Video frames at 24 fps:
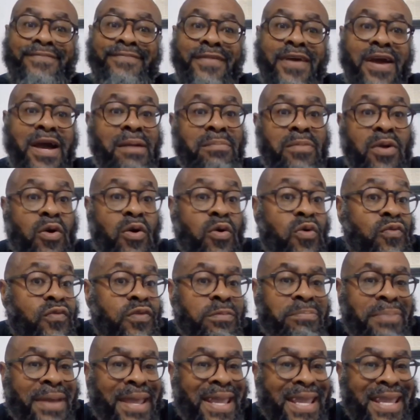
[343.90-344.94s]
I'm
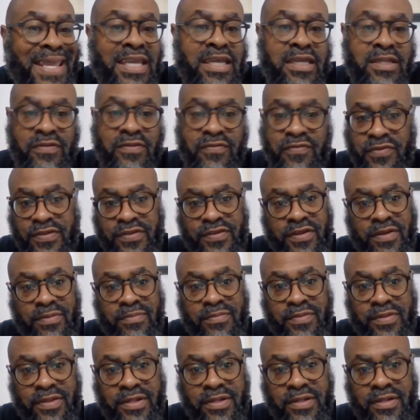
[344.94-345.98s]
overpaying for
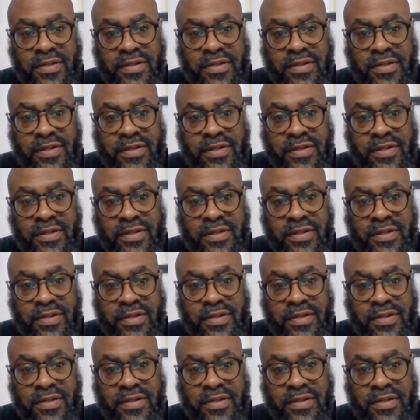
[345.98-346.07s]
something